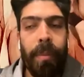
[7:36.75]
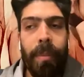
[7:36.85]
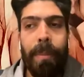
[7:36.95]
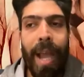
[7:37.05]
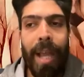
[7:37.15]

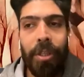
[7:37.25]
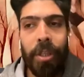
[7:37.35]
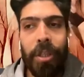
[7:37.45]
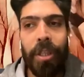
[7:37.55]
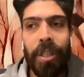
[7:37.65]

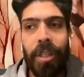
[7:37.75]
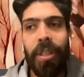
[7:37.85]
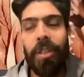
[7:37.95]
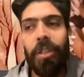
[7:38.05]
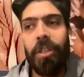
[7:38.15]
Badger
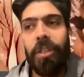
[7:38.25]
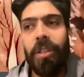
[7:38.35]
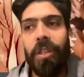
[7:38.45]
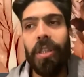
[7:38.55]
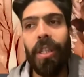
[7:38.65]
is
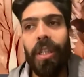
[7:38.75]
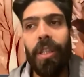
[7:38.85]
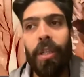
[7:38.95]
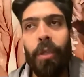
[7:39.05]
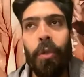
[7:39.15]

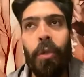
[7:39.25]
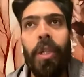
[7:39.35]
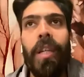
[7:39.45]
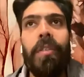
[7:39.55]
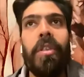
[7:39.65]

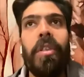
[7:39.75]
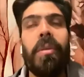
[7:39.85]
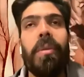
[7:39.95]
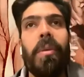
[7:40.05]
Gurudev's